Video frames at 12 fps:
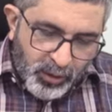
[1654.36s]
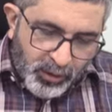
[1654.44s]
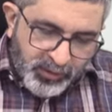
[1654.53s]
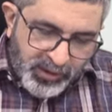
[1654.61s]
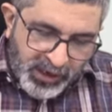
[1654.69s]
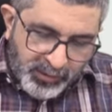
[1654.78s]

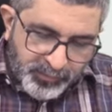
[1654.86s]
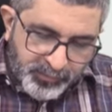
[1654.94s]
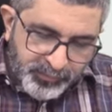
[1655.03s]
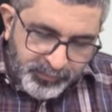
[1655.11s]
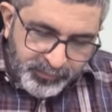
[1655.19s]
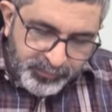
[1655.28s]
Then
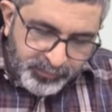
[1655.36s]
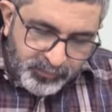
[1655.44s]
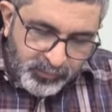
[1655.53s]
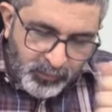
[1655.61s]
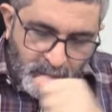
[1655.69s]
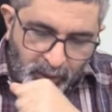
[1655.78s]

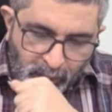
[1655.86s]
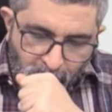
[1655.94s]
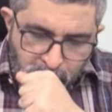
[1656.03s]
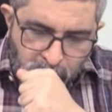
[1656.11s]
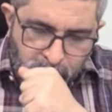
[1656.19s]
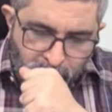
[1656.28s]

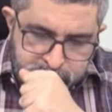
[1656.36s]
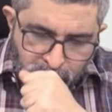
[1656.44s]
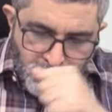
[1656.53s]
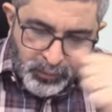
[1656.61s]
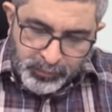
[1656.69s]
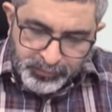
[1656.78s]

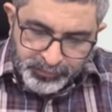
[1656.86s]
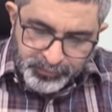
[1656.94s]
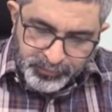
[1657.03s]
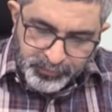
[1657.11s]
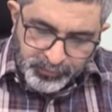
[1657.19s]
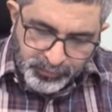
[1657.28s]

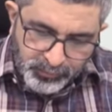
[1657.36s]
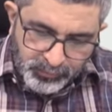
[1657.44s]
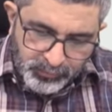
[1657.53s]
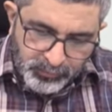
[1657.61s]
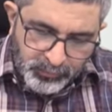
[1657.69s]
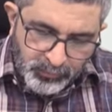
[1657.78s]

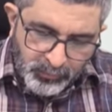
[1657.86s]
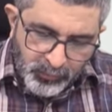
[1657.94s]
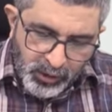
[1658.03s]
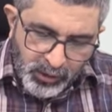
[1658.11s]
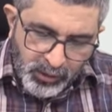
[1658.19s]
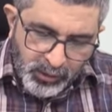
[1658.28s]

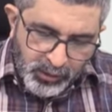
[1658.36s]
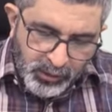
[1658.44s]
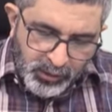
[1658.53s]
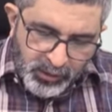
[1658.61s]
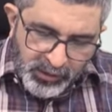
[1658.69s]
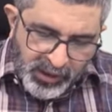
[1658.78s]

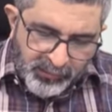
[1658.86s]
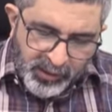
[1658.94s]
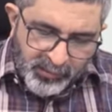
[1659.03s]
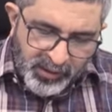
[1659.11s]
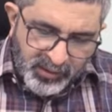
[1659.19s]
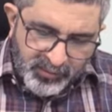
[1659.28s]
they have
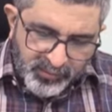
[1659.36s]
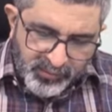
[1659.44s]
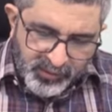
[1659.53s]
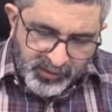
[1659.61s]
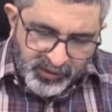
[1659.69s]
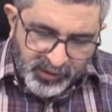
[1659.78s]
given
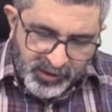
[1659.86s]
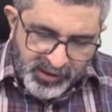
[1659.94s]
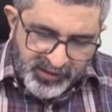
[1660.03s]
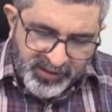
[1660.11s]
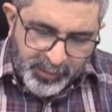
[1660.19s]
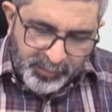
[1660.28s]
certain
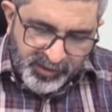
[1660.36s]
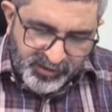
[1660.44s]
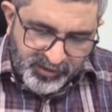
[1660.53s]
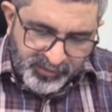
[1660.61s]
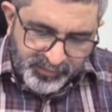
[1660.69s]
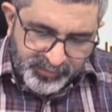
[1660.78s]

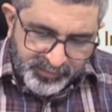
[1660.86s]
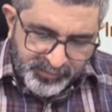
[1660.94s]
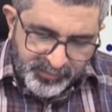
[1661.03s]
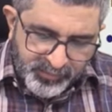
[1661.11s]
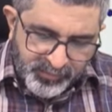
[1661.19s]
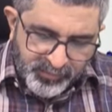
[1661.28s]
examples
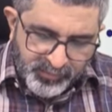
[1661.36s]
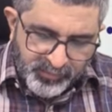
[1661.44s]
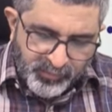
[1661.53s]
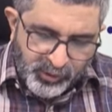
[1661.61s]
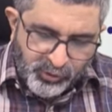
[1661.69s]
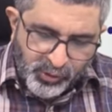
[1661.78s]

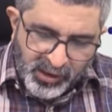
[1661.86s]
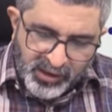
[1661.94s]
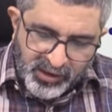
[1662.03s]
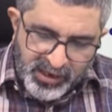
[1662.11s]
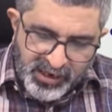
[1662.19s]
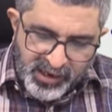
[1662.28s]
which you can
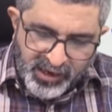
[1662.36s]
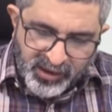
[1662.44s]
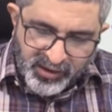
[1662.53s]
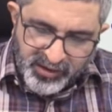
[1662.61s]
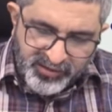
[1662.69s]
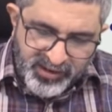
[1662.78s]
read and
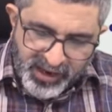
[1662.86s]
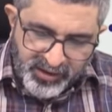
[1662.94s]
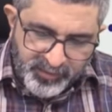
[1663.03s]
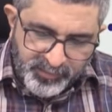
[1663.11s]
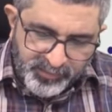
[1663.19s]
understand.